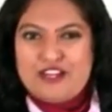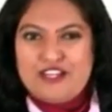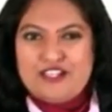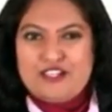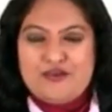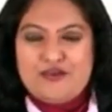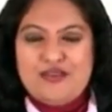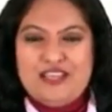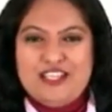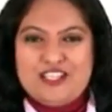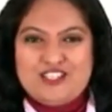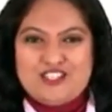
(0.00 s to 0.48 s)

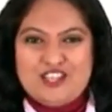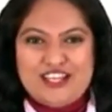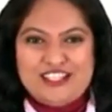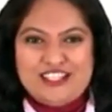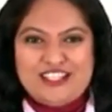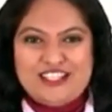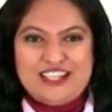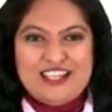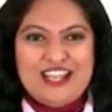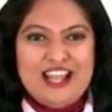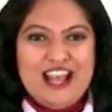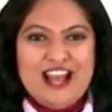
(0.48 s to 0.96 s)
to each
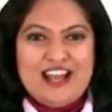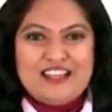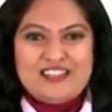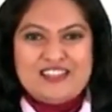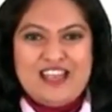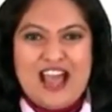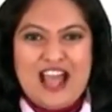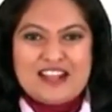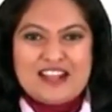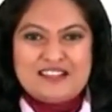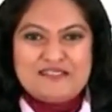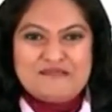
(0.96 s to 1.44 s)
other,
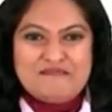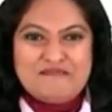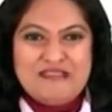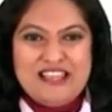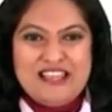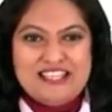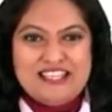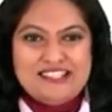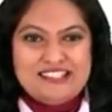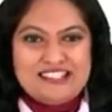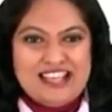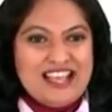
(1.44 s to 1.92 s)
that
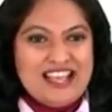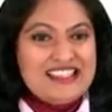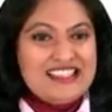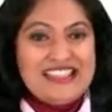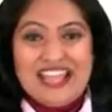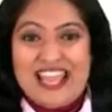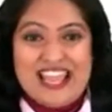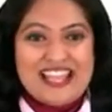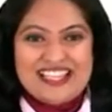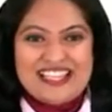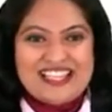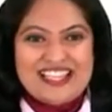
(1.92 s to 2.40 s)
means
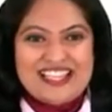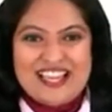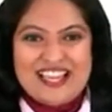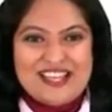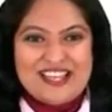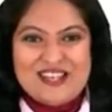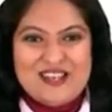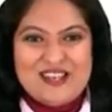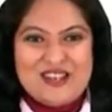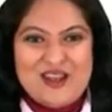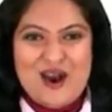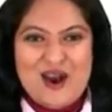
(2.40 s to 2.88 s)
they
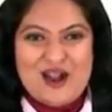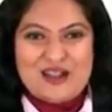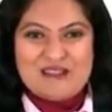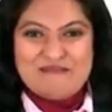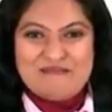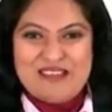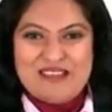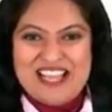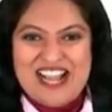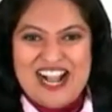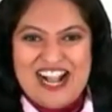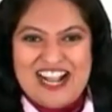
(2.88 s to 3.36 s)

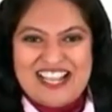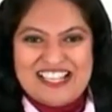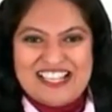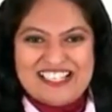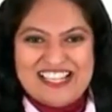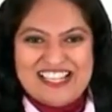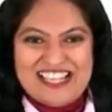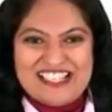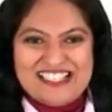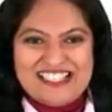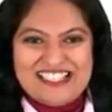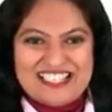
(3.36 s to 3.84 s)
cannot be
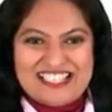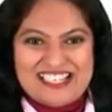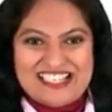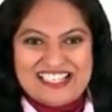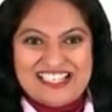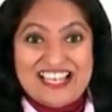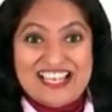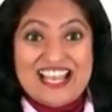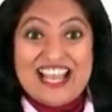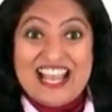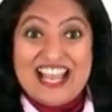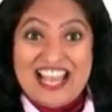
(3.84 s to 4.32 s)

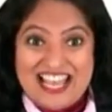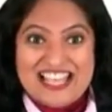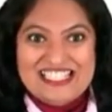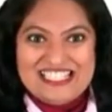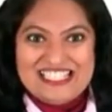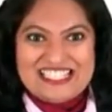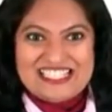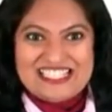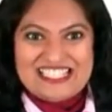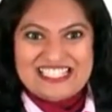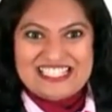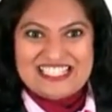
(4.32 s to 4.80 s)
identical.
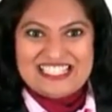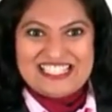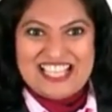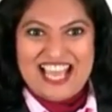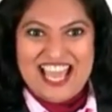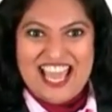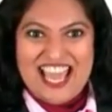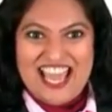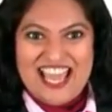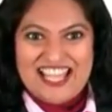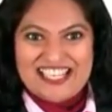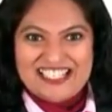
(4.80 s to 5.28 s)

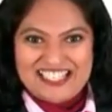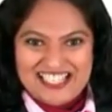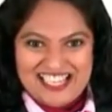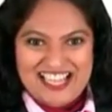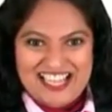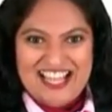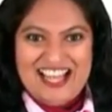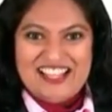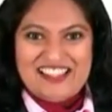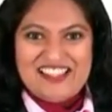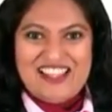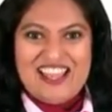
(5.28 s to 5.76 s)
Instead,
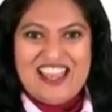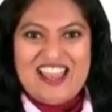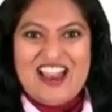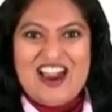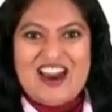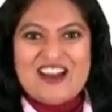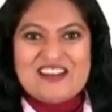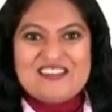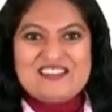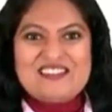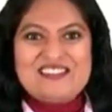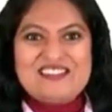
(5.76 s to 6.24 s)
they
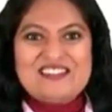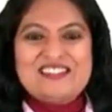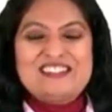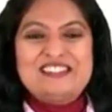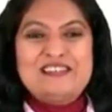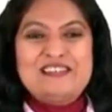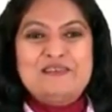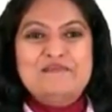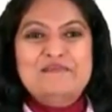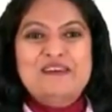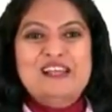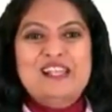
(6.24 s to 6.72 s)
are
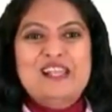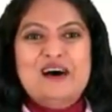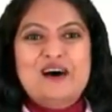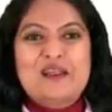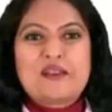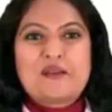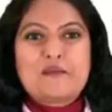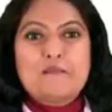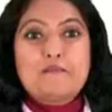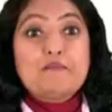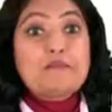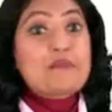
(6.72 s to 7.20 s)

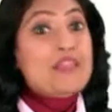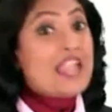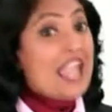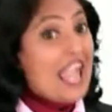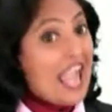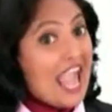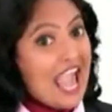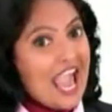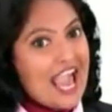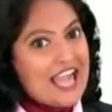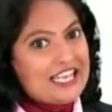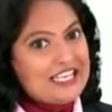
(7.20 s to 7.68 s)
similar.
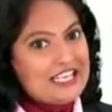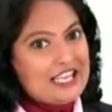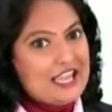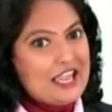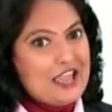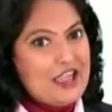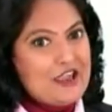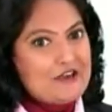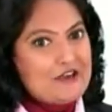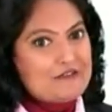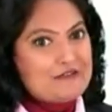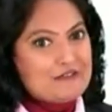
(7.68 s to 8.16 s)
And
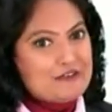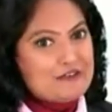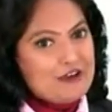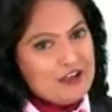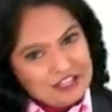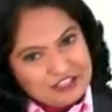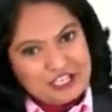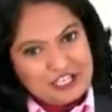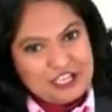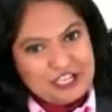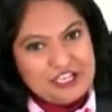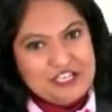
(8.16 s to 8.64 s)
if
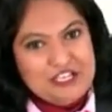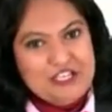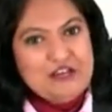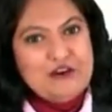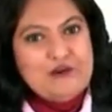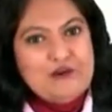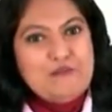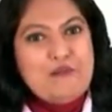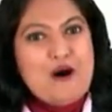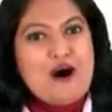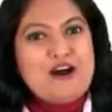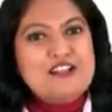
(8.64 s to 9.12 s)
the
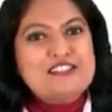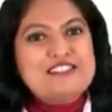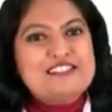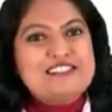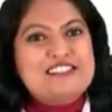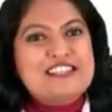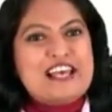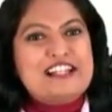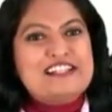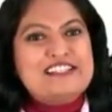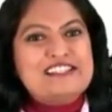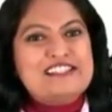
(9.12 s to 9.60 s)
newborn
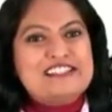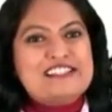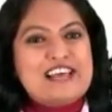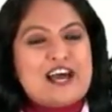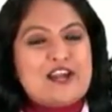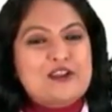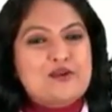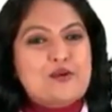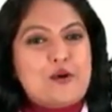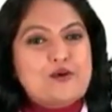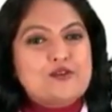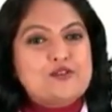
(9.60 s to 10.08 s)
cells
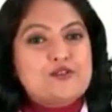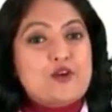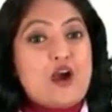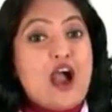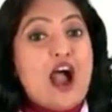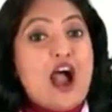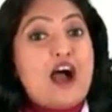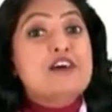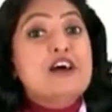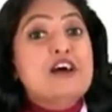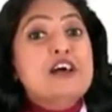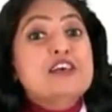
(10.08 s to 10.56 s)
are going to
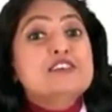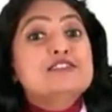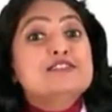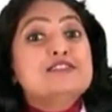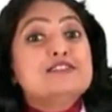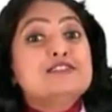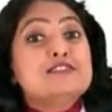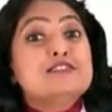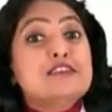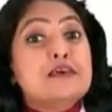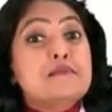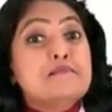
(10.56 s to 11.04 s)
have
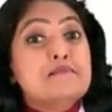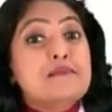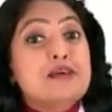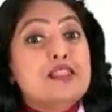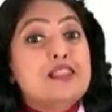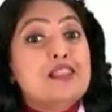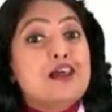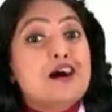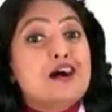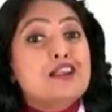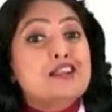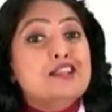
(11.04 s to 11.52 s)

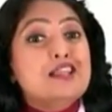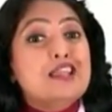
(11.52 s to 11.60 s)
similar